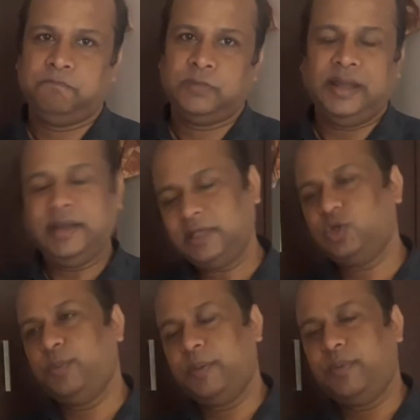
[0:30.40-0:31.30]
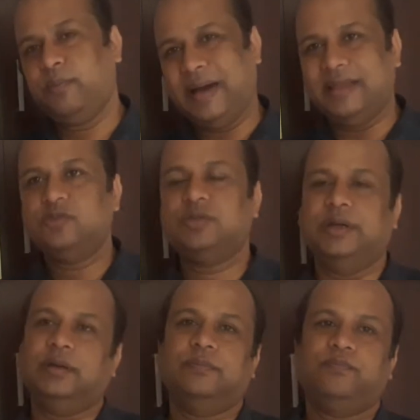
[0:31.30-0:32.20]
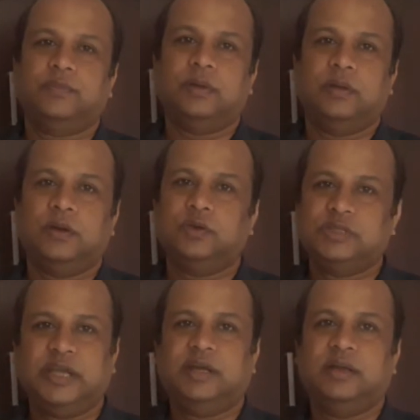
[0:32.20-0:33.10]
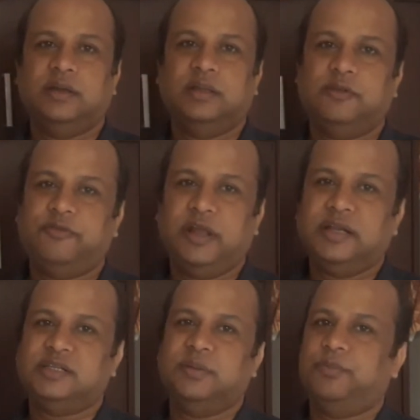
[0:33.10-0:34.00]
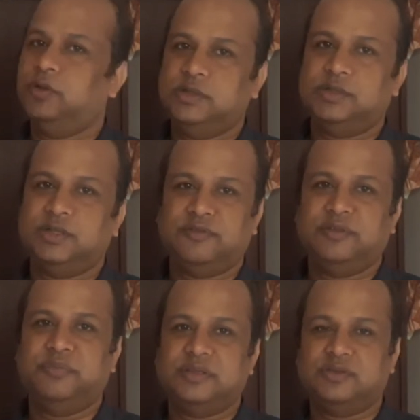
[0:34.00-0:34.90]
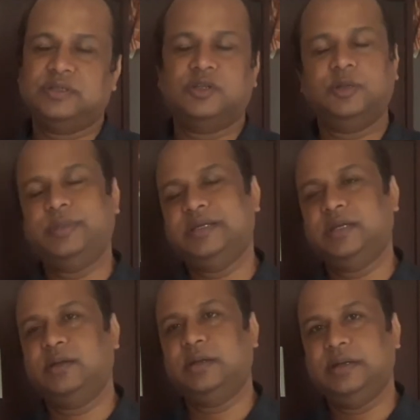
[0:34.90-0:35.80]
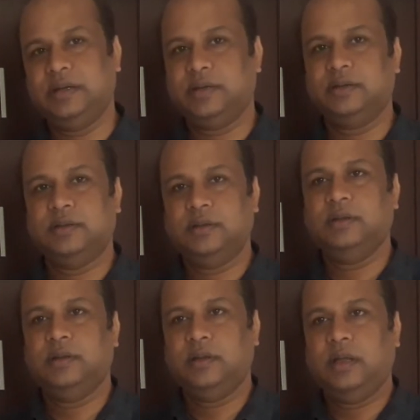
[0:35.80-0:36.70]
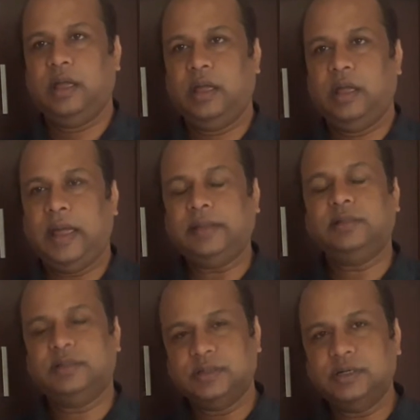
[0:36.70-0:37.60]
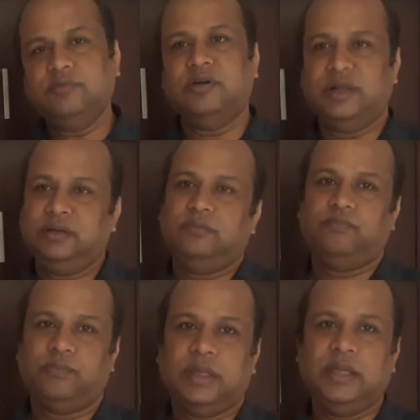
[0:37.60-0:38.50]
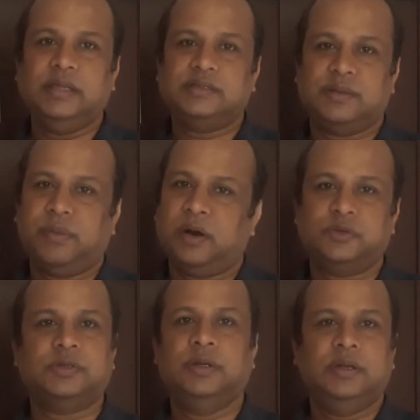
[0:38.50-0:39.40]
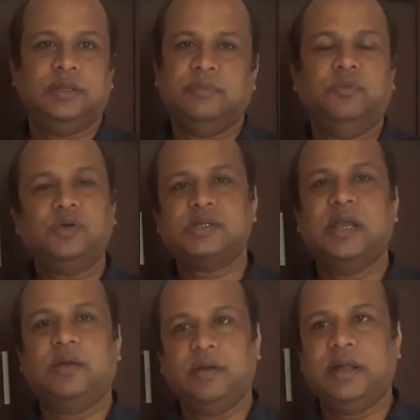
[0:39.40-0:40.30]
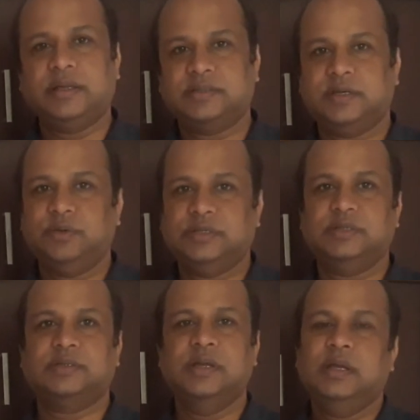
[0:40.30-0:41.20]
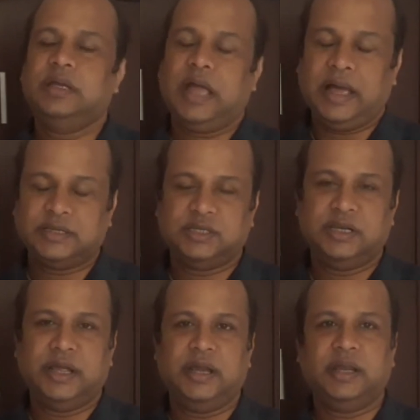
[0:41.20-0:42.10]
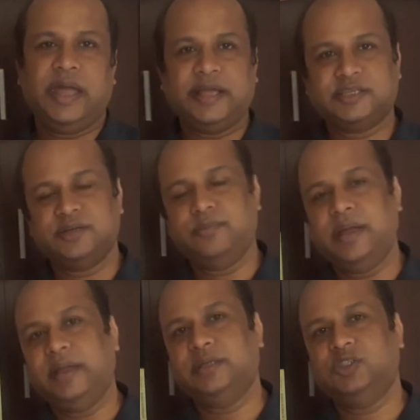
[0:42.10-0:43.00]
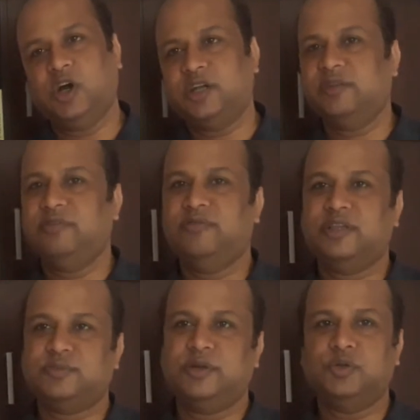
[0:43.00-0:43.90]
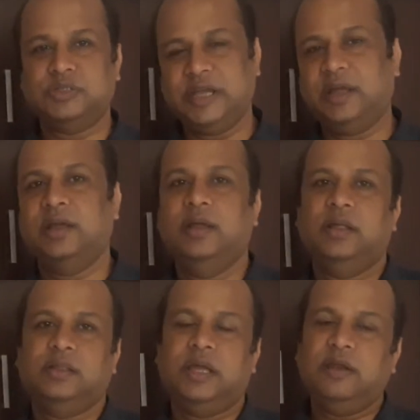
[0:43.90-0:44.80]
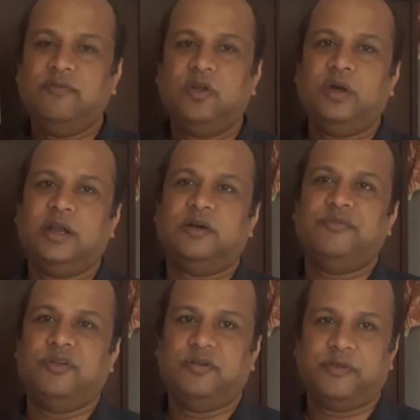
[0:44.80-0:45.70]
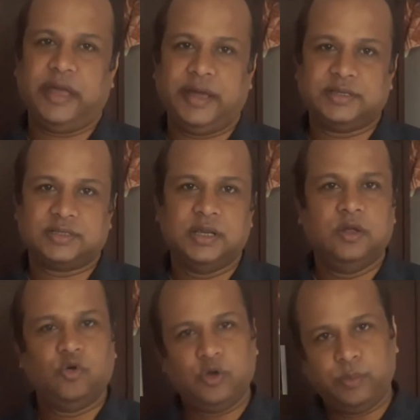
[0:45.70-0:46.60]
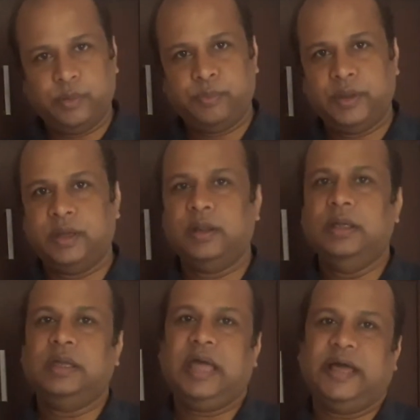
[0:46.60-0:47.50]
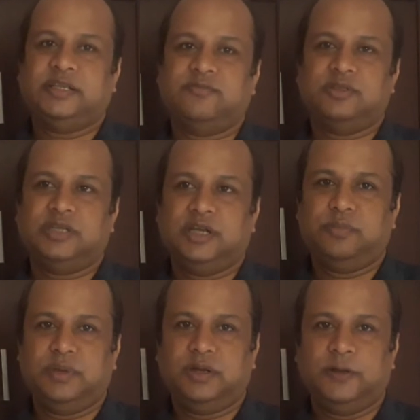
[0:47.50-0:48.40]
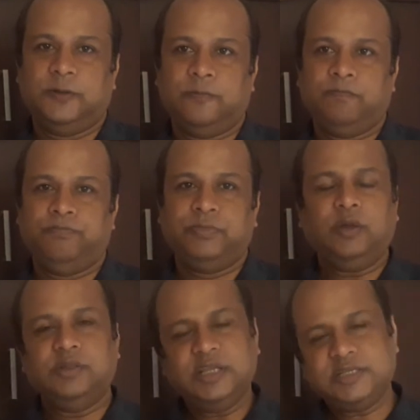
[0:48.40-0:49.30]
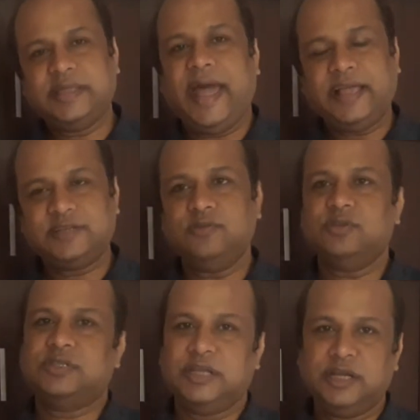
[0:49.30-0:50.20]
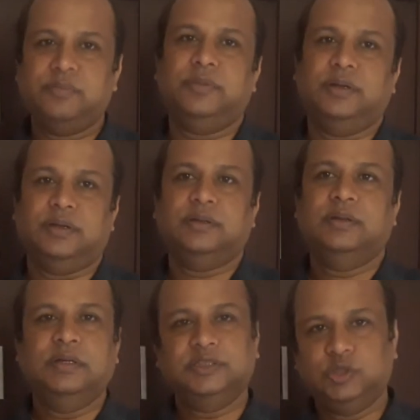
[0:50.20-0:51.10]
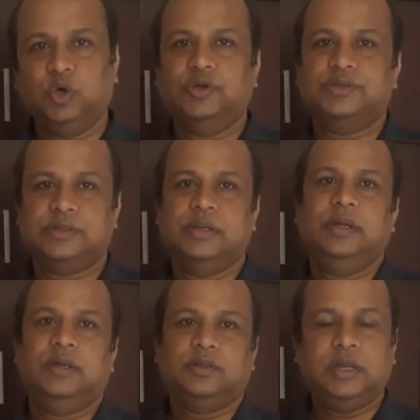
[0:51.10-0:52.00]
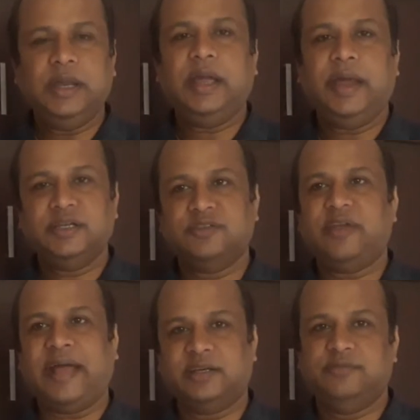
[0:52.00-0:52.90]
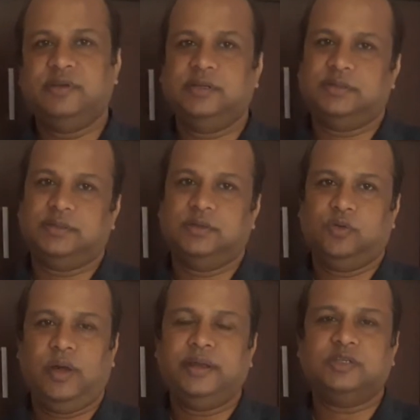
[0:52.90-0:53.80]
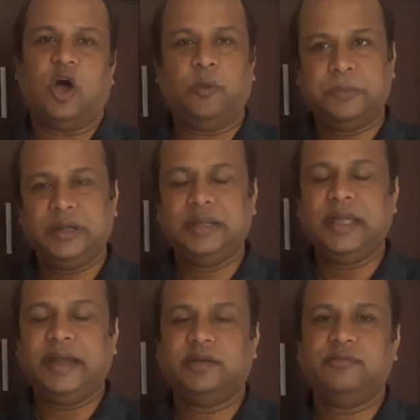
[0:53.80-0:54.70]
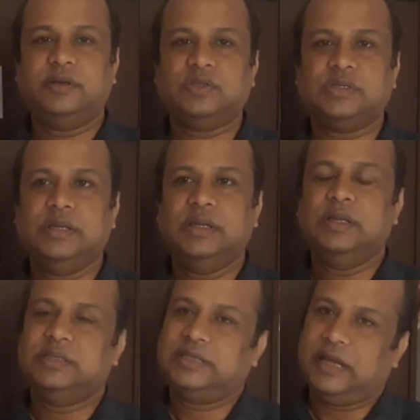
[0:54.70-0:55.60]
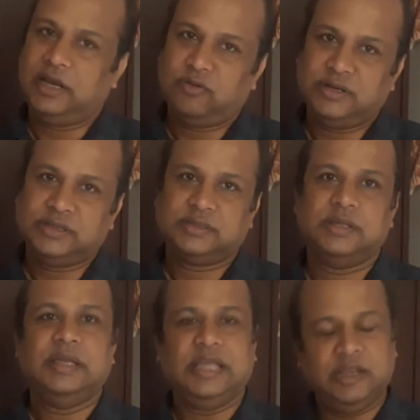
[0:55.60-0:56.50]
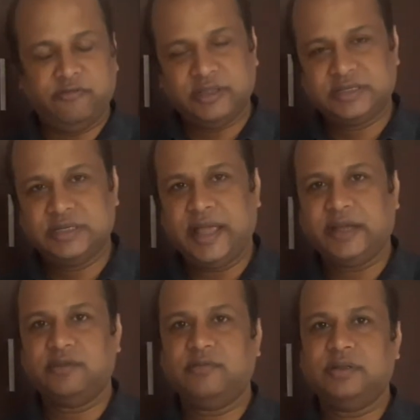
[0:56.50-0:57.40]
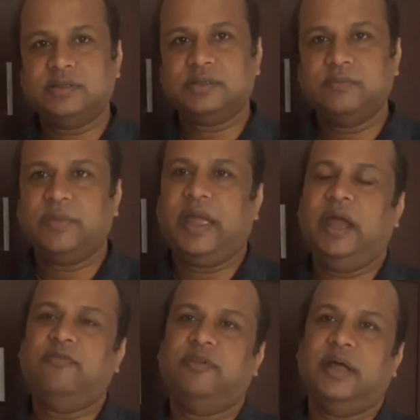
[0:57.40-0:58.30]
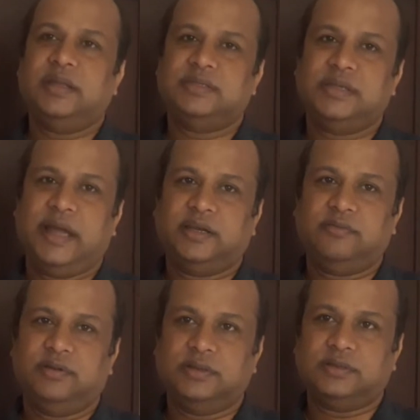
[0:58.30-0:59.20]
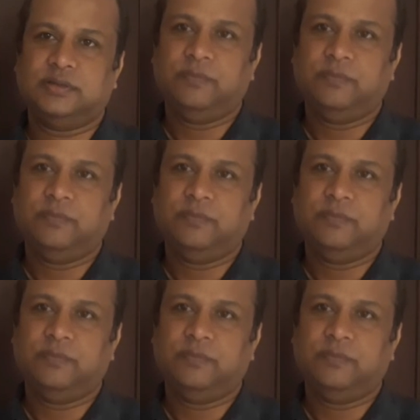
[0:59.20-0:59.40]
And next we prepare balance sheet to check the financial position of the business on a particular date. And the third one is about the most liquid asset, which is cash in hand, cash at bank, short-term investment. To check the inflow and outflow of cash, we prepare cash flow statement. Now this cash flow statement shows three kinds of activities. One is operating activities, second one is investing activities, and financing activities.